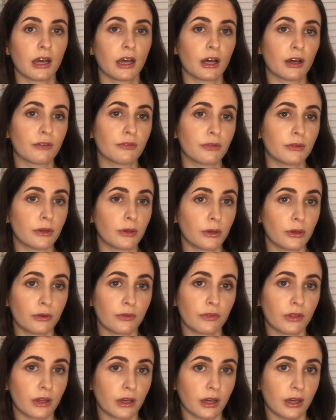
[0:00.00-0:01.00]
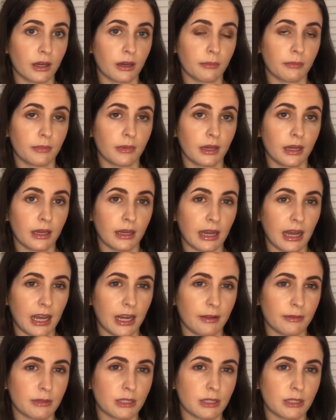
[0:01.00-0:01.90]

a few of them kind of